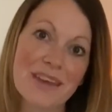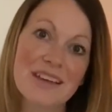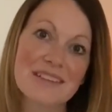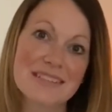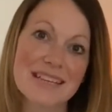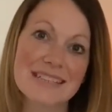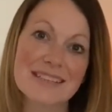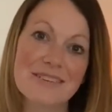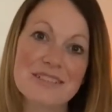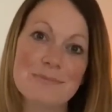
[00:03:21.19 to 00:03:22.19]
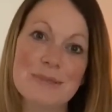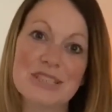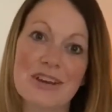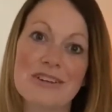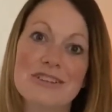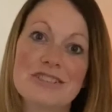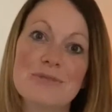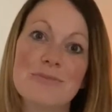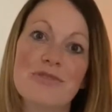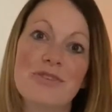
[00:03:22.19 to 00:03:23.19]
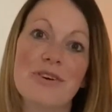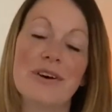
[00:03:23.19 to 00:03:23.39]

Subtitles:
So that's going to be challenge number 4,